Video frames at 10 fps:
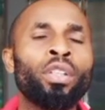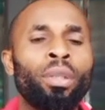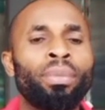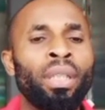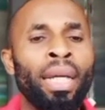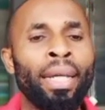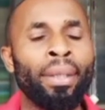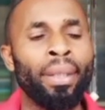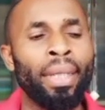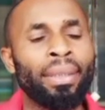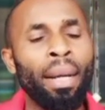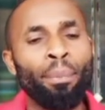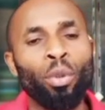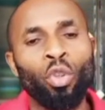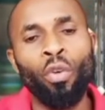something like
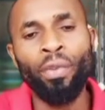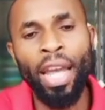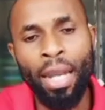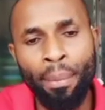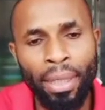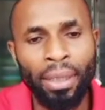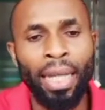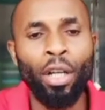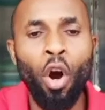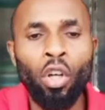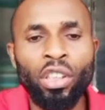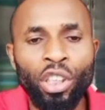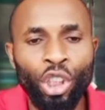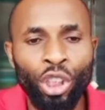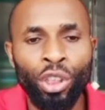examples of elements like
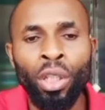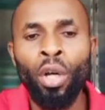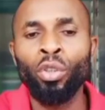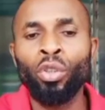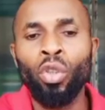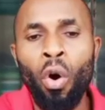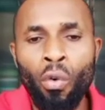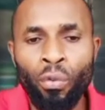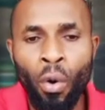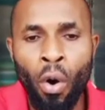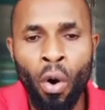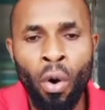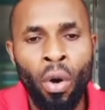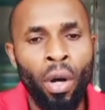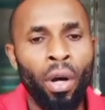oxygen,
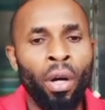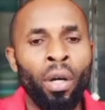sulfur,